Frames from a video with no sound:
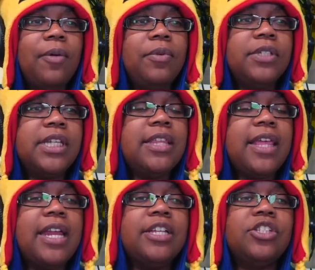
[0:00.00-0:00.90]
will say
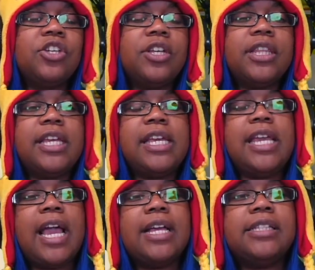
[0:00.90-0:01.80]
that it's good that
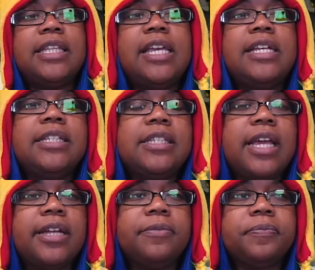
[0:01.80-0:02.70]
he has the
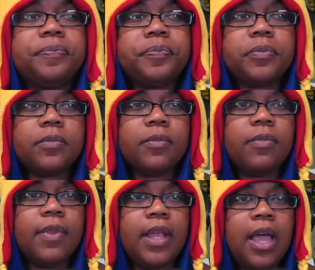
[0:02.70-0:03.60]
insight.
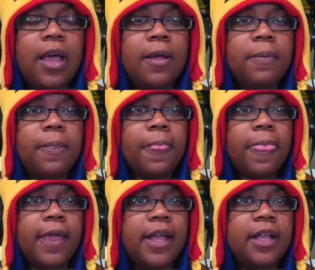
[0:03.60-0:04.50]
Um,
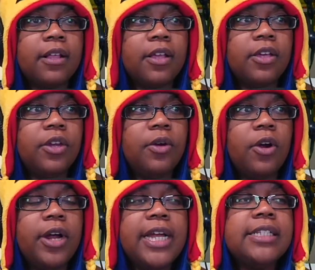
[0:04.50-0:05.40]
you know,
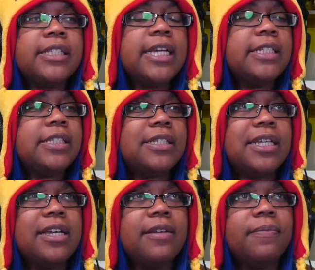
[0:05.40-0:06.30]
or it's it's.
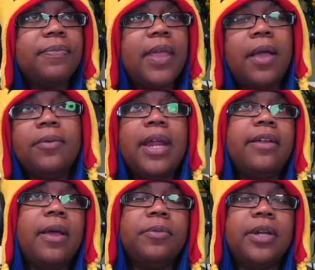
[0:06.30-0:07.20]
I will
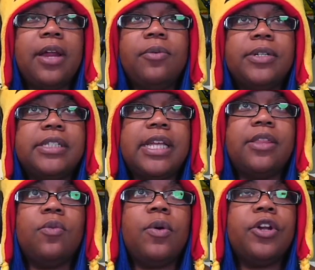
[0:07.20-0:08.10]
not. I, will, I don't want to
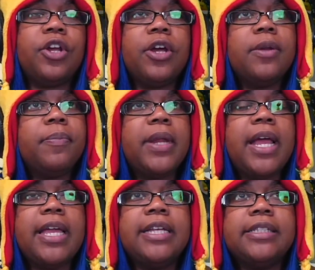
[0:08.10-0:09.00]
say the word good, but
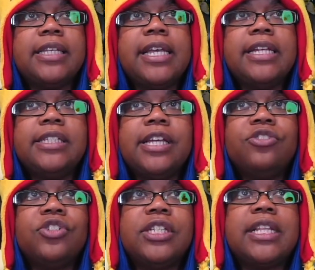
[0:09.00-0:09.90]
I, it's it is
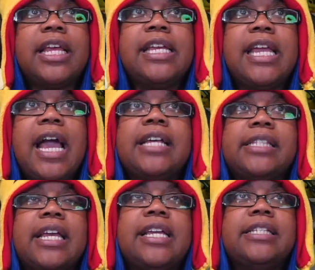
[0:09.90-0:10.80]
interesting that he
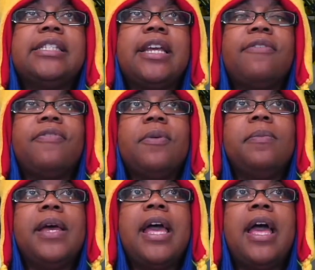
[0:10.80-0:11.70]
has that insight
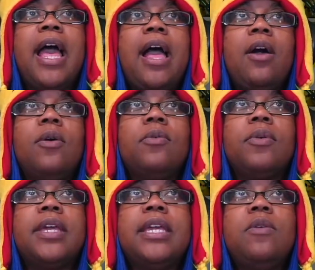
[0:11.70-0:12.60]
from how
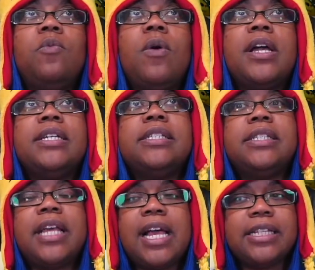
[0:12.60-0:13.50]
he
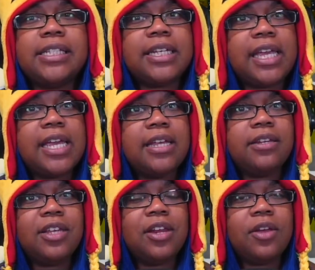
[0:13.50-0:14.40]
was as a
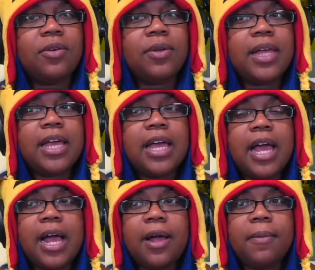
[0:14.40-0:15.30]
kid, you know?
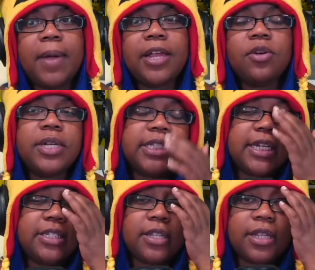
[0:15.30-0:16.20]
Um, I know he
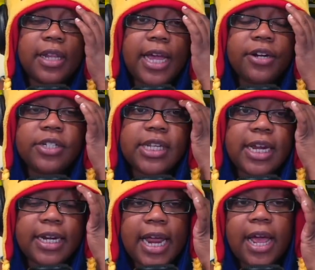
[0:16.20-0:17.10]
said he's on the lighter
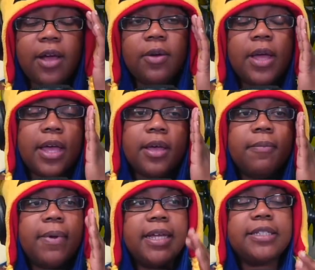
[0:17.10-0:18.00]
side now,
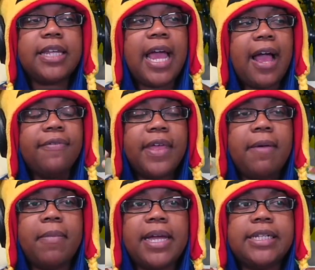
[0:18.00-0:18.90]
but to have
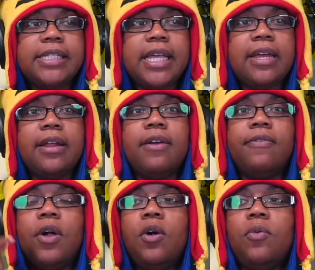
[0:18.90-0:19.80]
that mindset
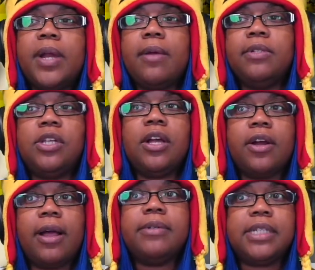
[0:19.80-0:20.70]
of, oh, when I was
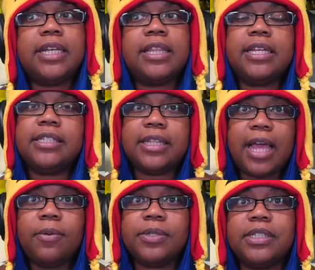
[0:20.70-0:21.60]
younger, I was like this, and
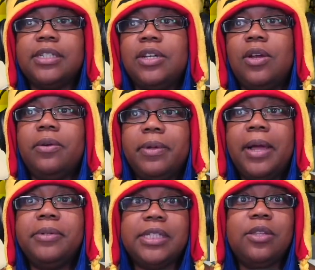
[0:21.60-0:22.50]
that was, you know,
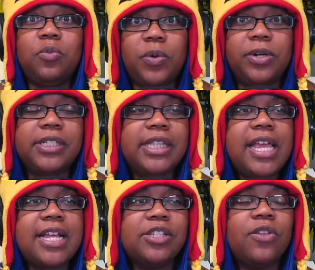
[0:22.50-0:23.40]
I would say the weirdest
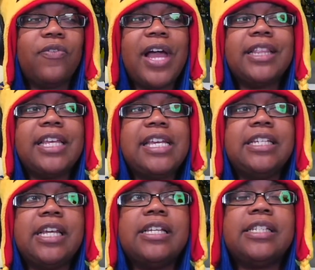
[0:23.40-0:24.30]
things. The fact that he
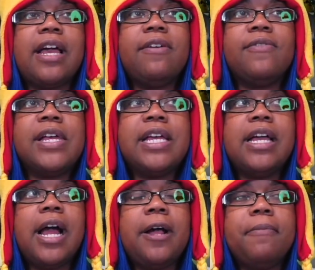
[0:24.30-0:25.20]
does have
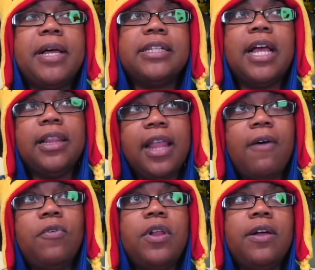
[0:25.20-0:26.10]
um, a, a
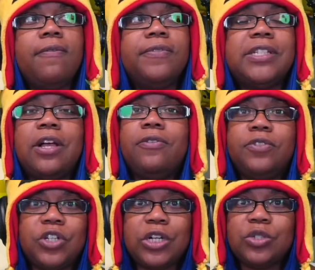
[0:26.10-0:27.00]
level of self
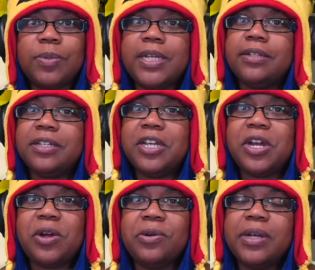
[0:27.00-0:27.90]
judgment, you
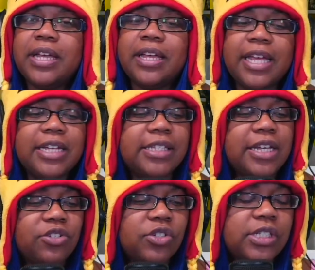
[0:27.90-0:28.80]
know, is
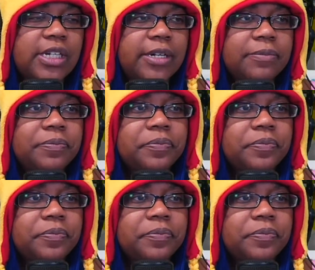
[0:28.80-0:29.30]
interesting